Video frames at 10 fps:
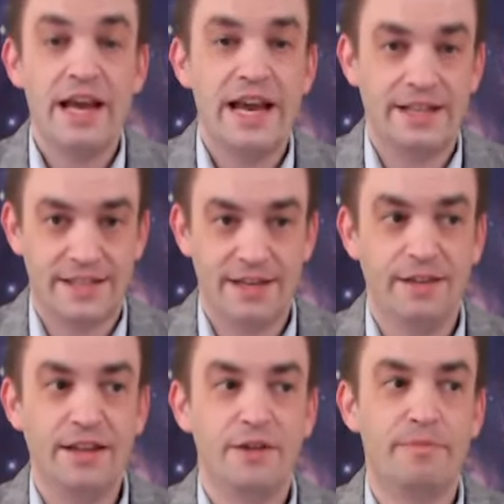it's still a
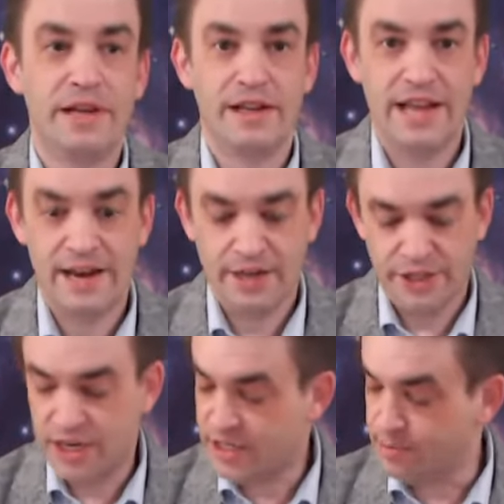little bit of that
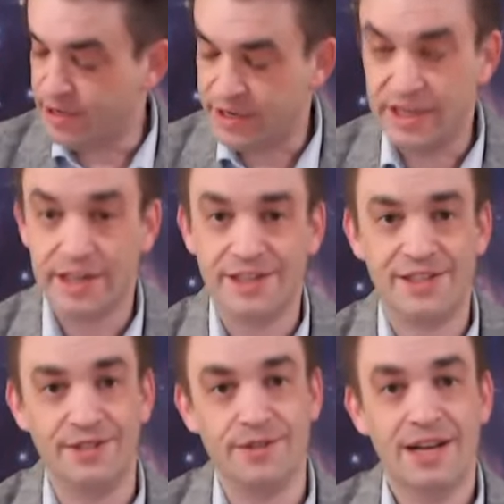adjustment needed
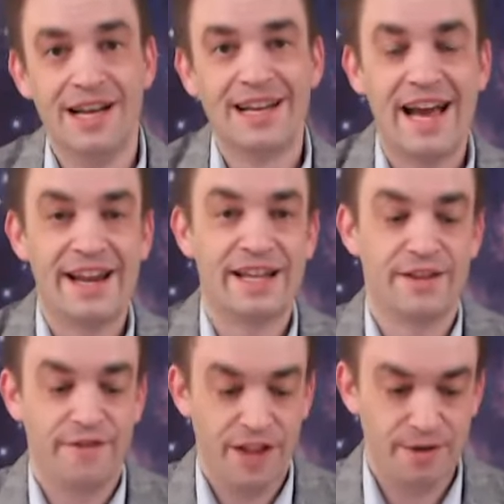to kind of get the
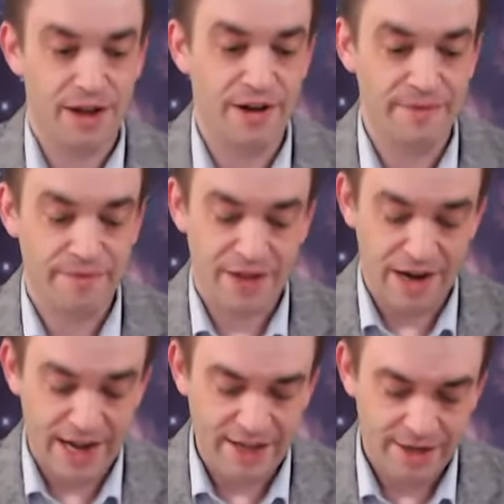flow going. All
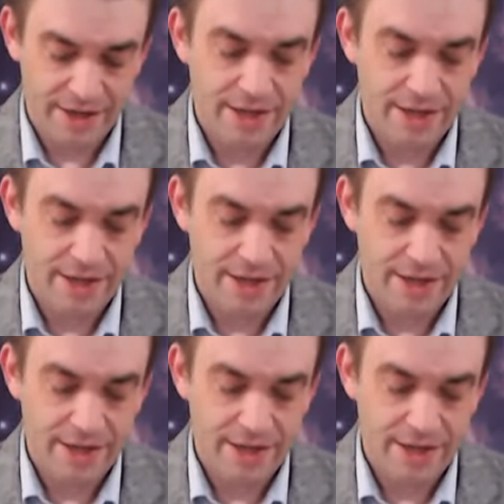right.